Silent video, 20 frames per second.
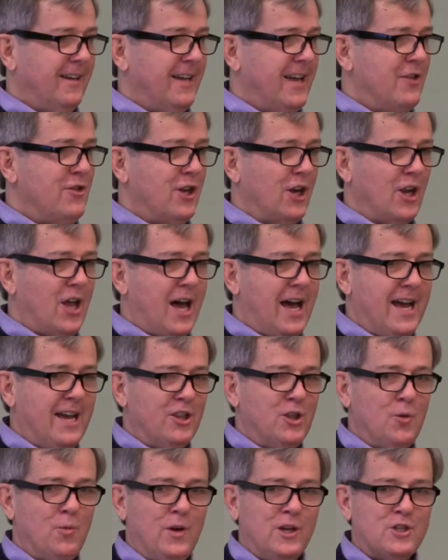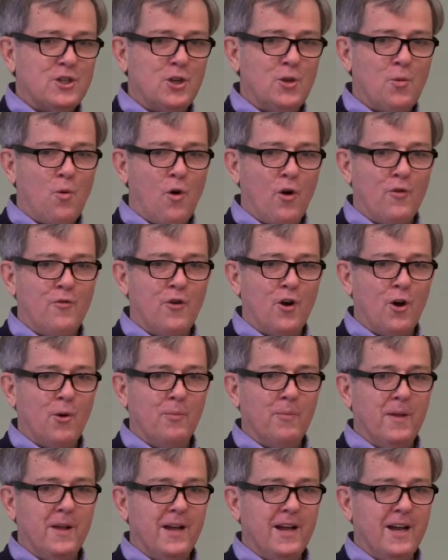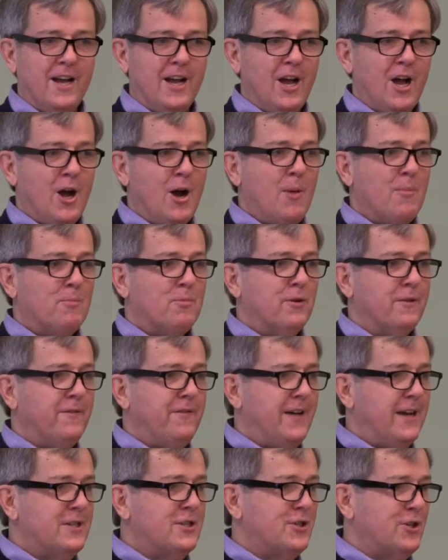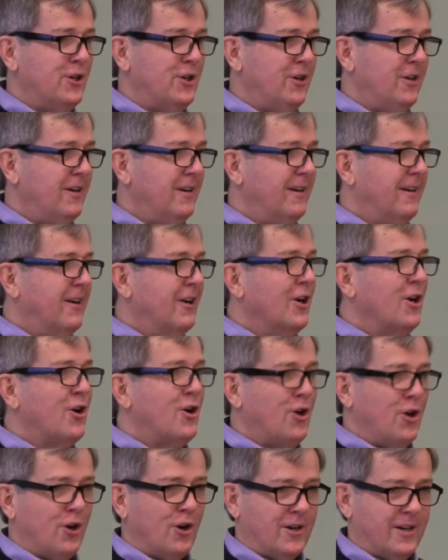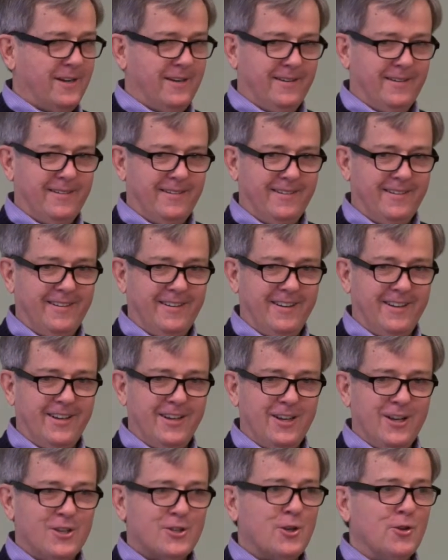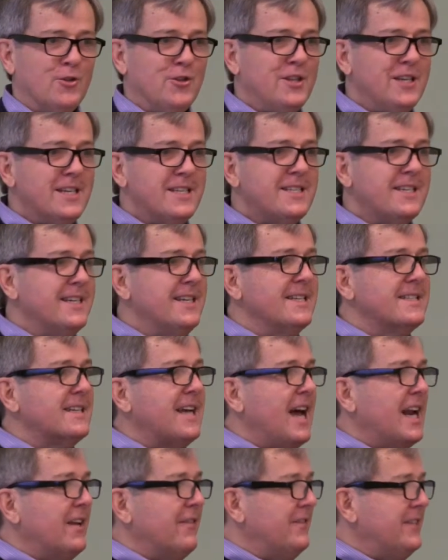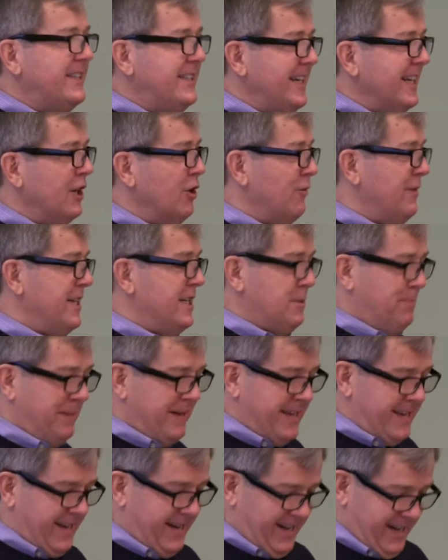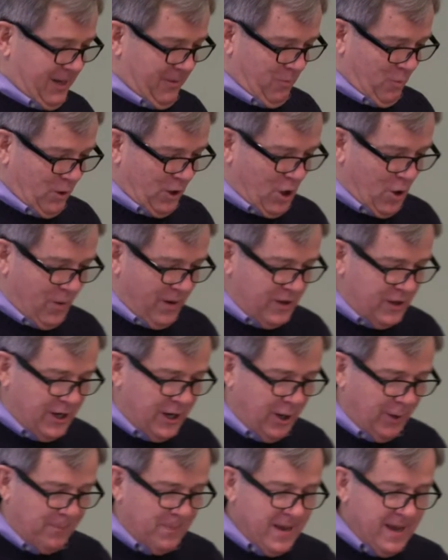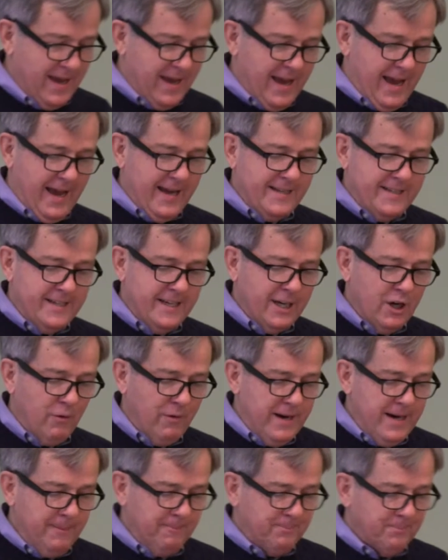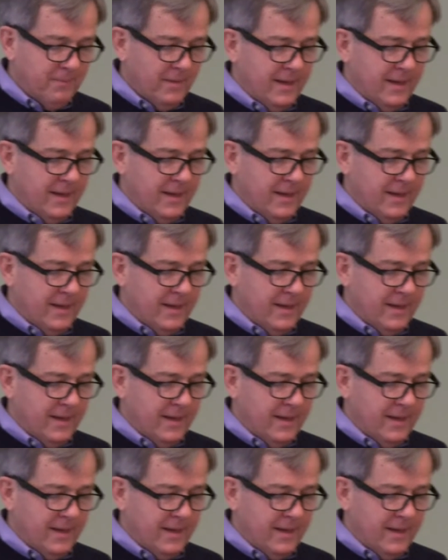in The Lion, the Witch, and the Wardrobe? Professor Kirk. So this is kind of Diggory's beginning. We're going there. And Diggory,